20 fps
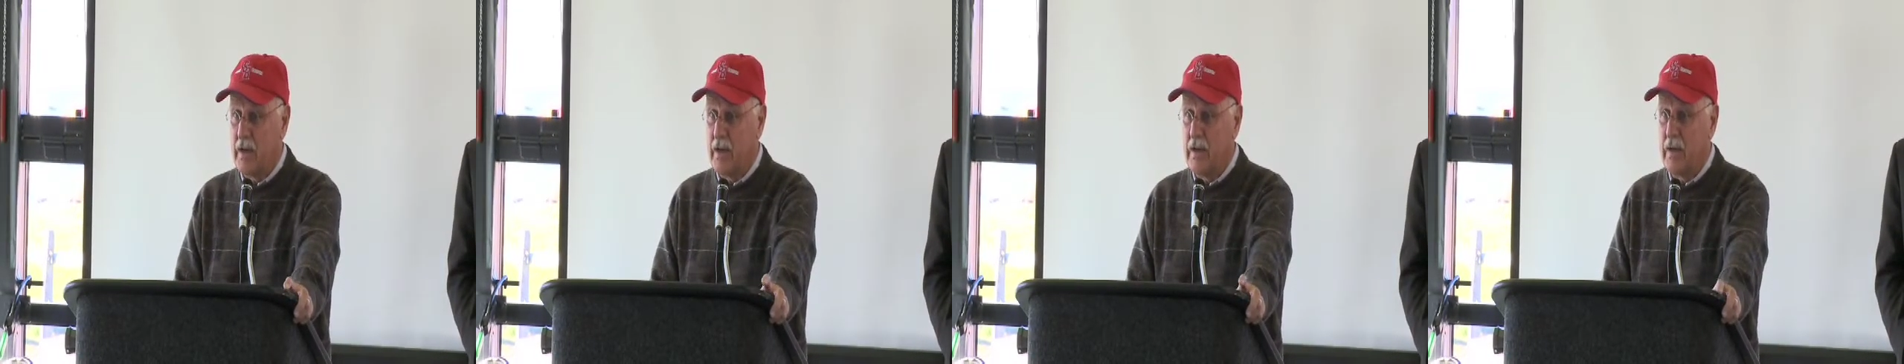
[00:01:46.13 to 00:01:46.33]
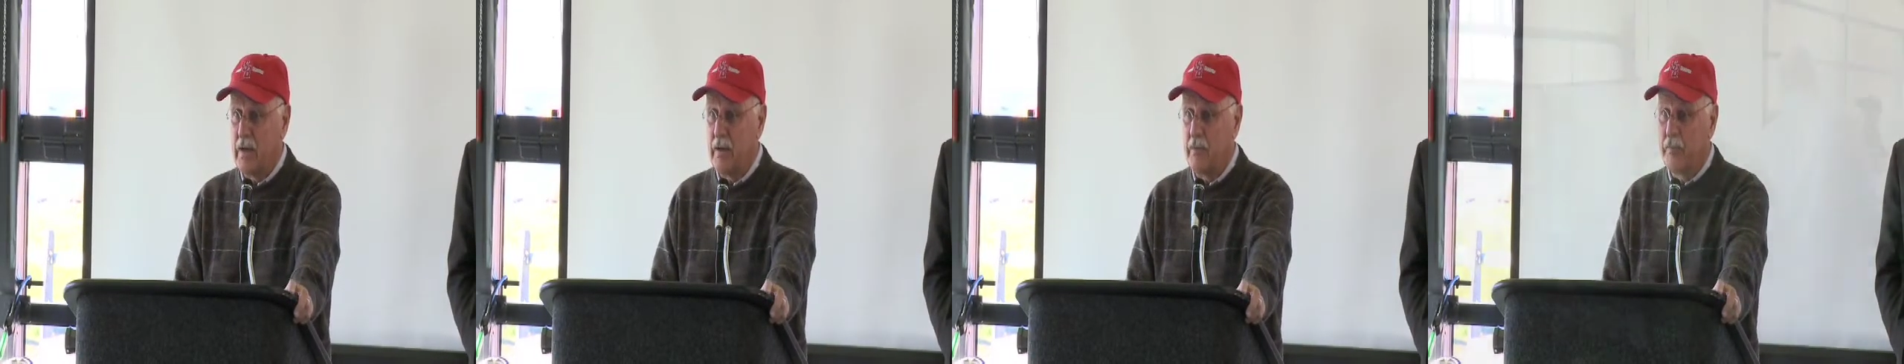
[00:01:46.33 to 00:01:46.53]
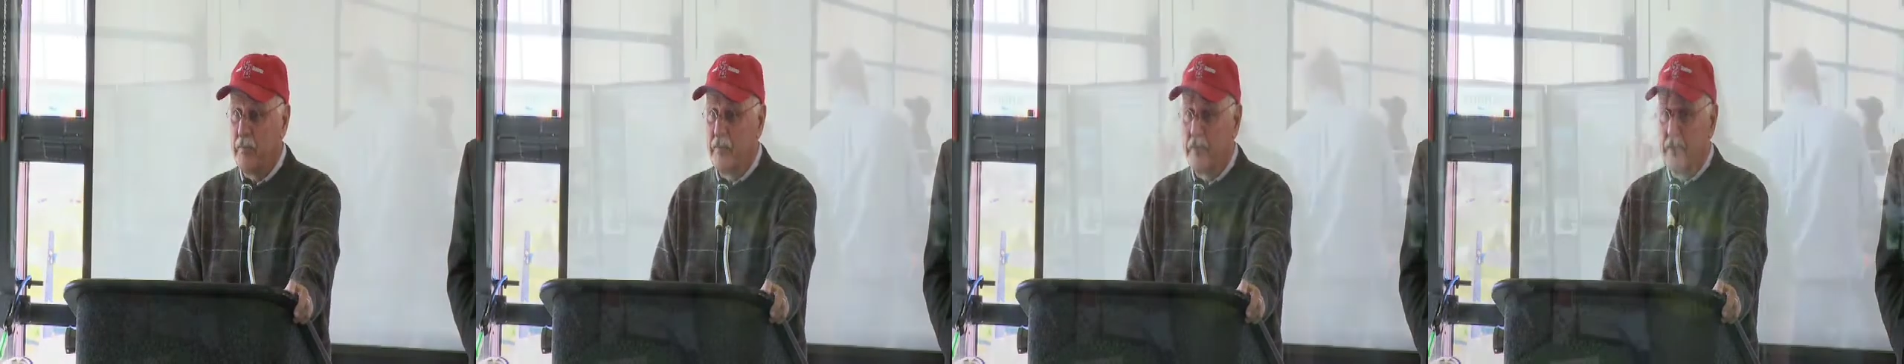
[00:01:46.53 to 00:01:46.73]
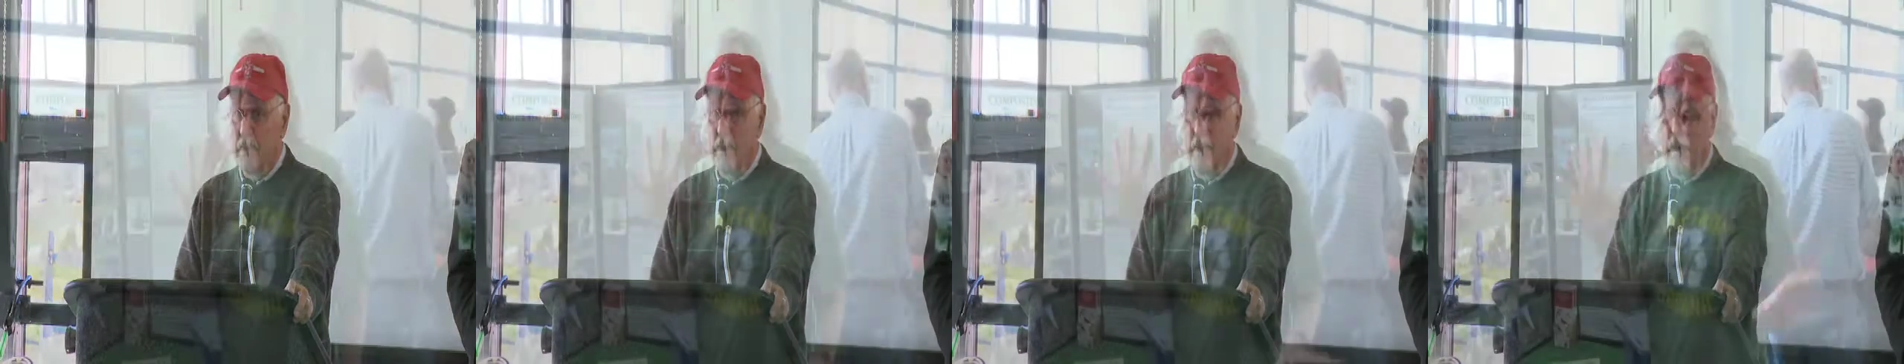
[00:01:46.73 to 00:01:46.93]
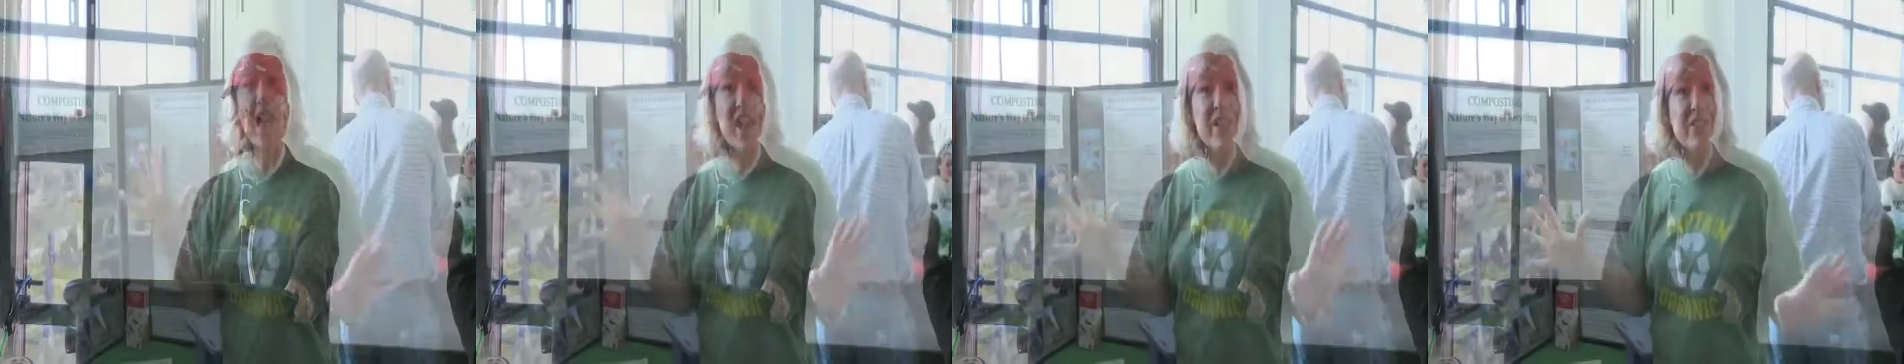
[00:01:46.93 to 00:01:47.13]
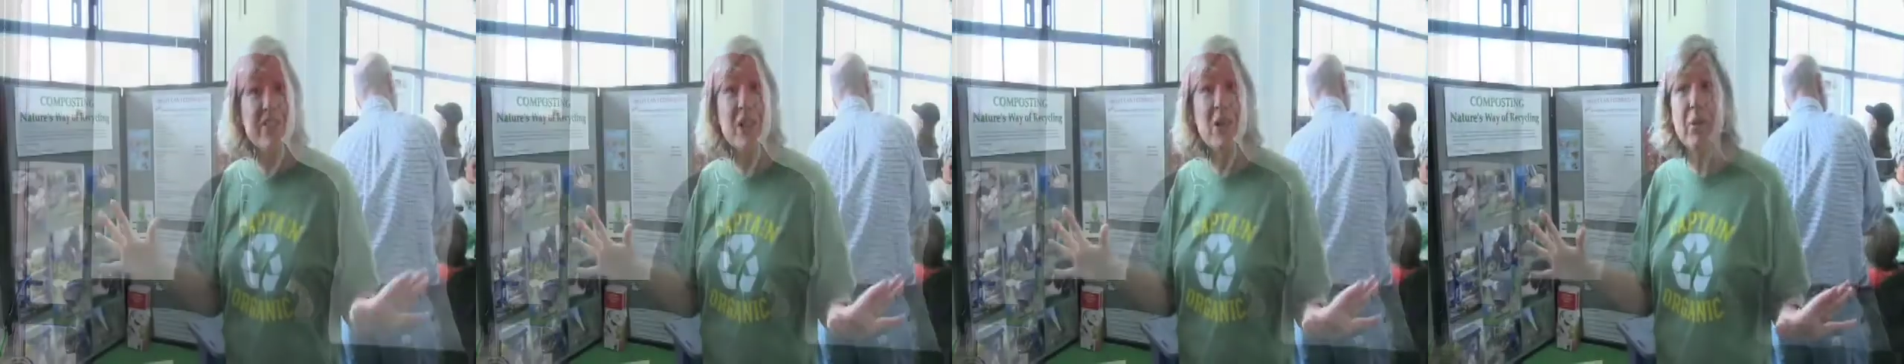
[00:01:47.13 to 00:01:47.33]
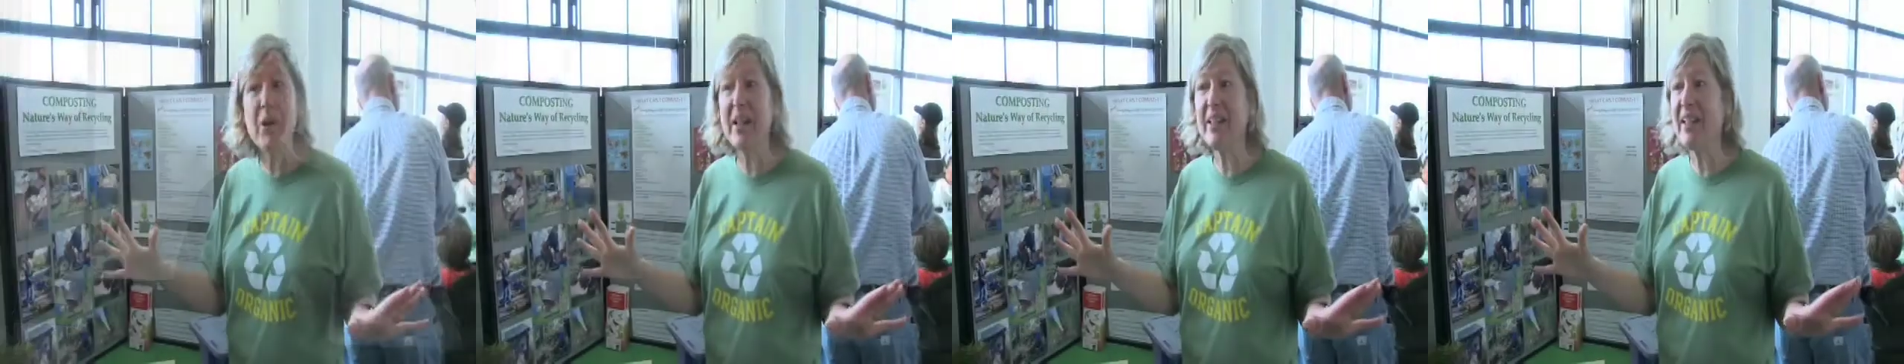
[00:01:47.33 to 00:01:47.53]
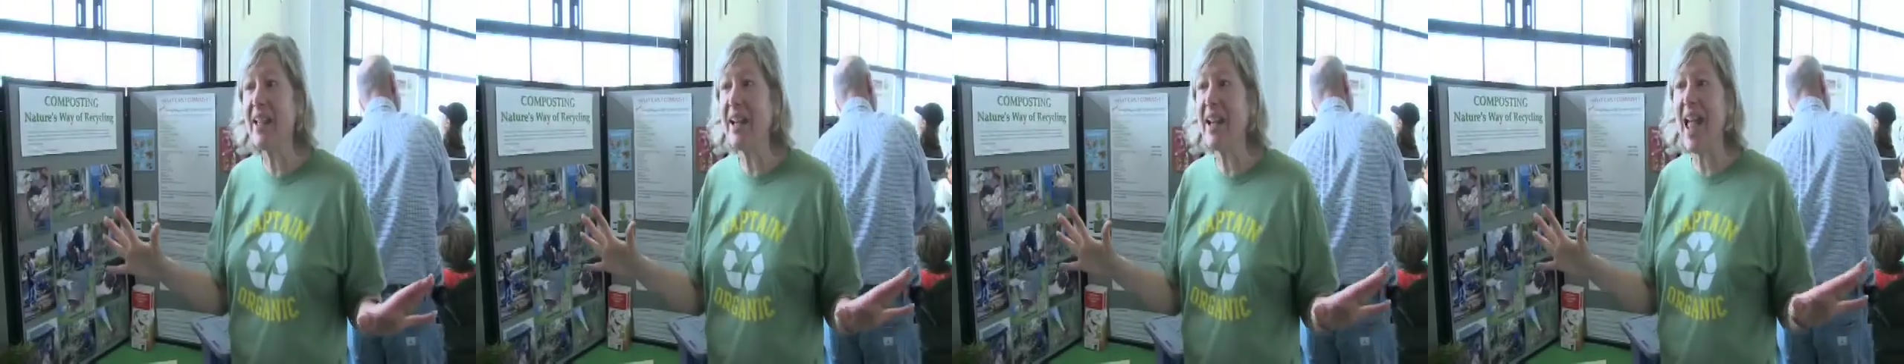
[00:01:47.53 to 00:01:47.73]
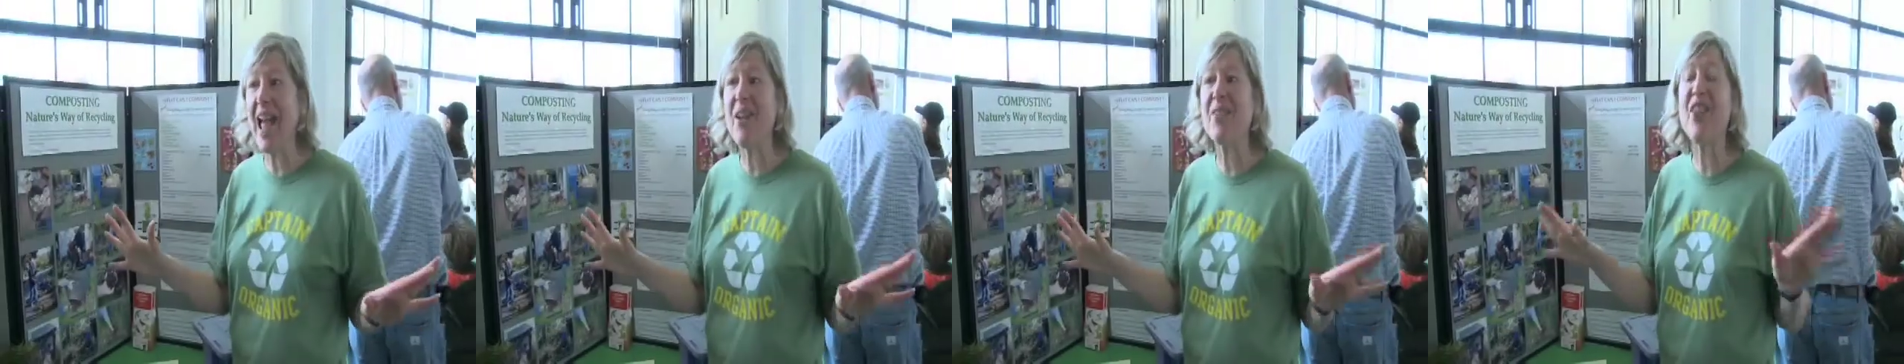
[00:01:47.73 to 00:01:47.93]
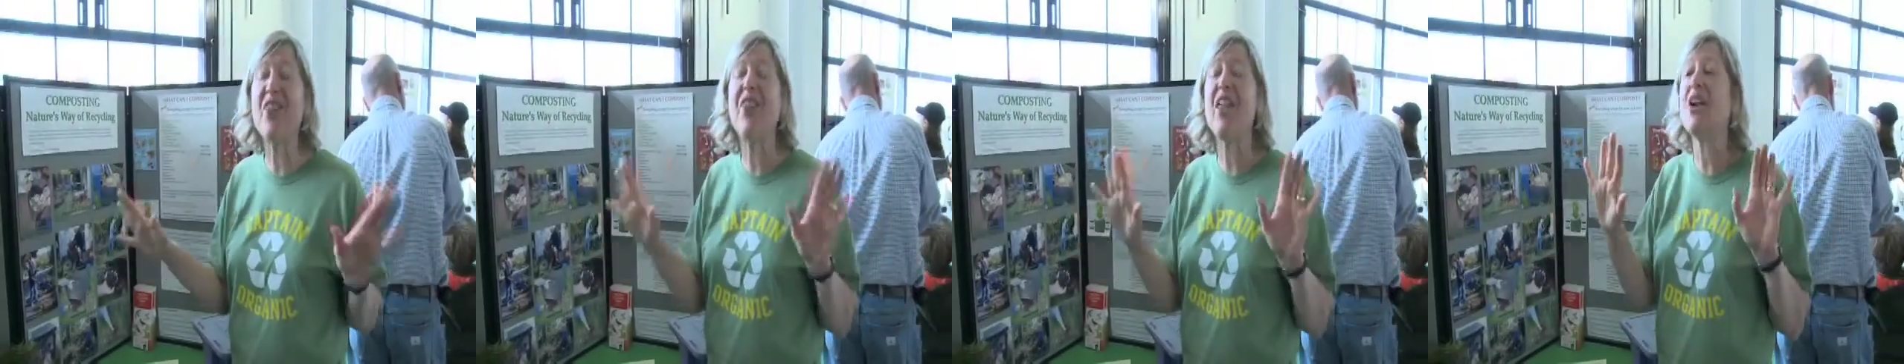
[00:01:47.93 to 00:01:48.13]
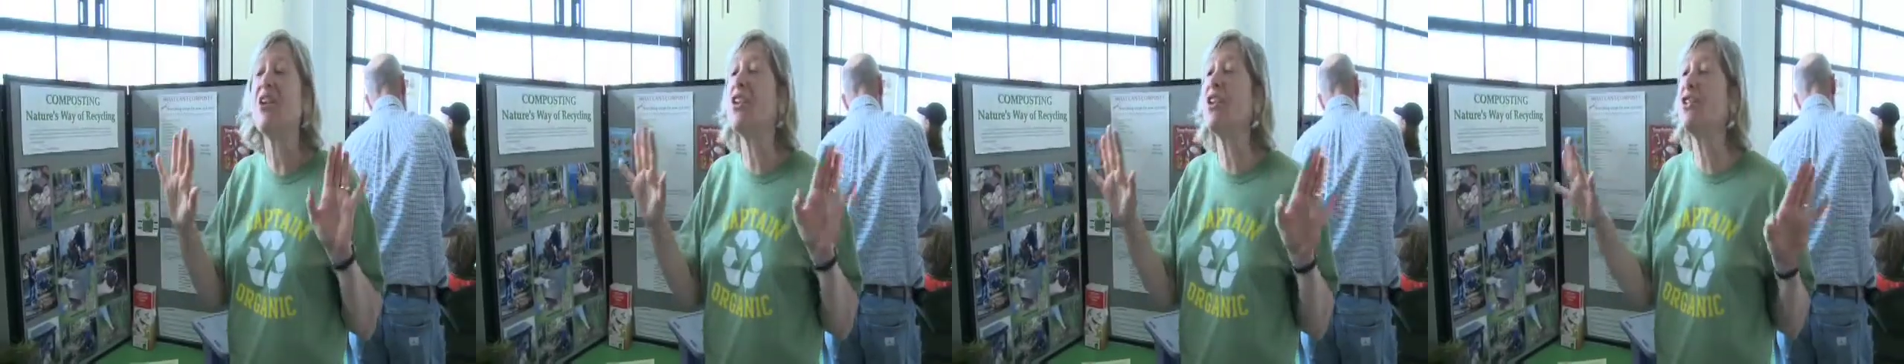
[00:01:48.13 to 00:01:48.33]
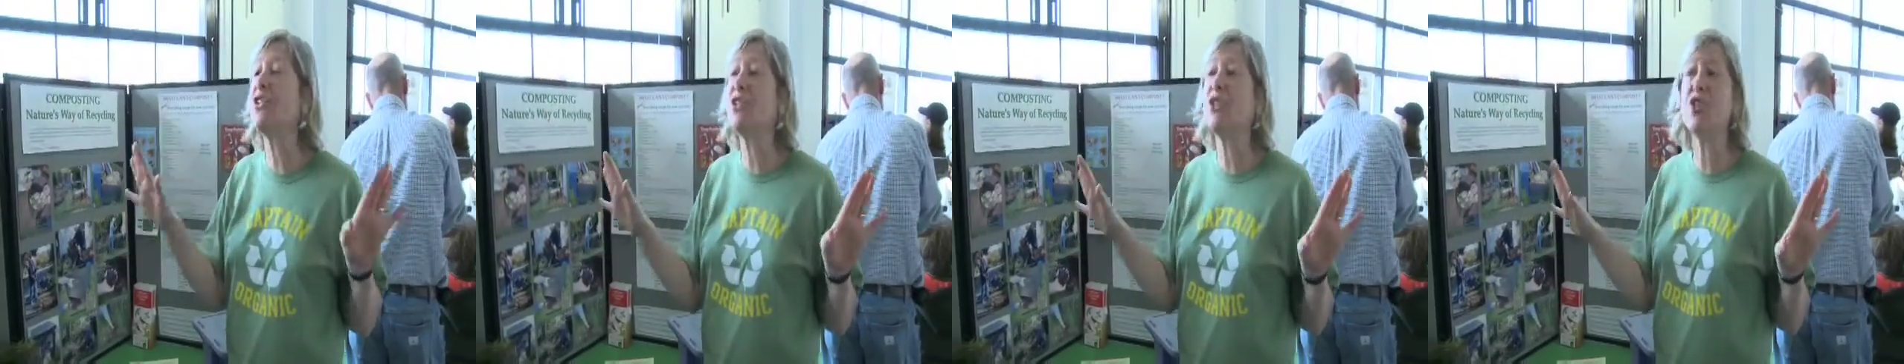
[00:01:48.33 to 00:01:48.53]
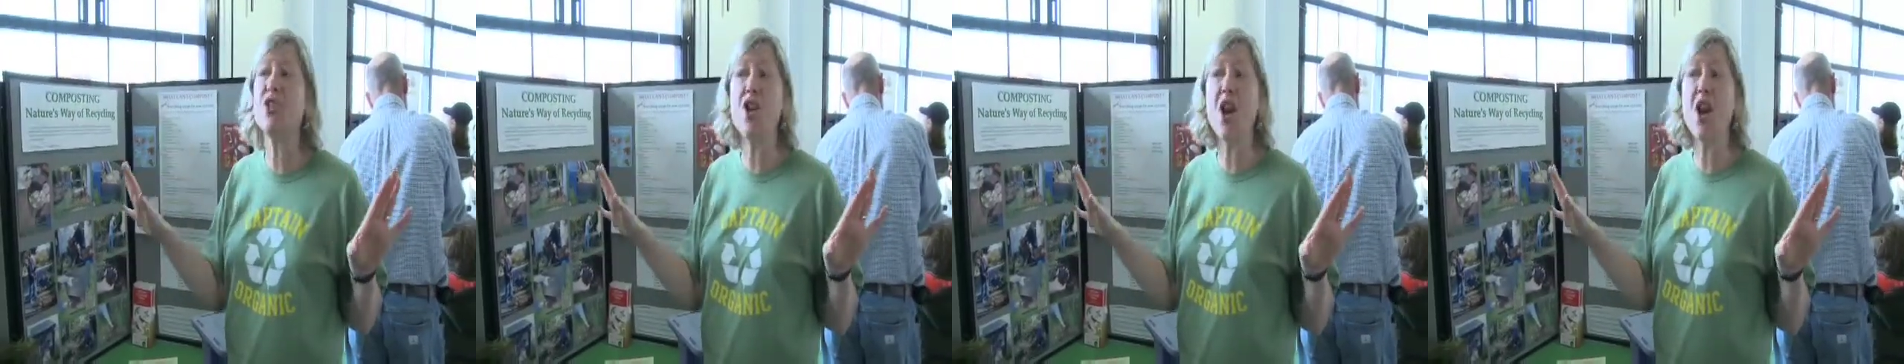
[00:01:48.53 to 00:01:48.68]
The first year we even had a green fashion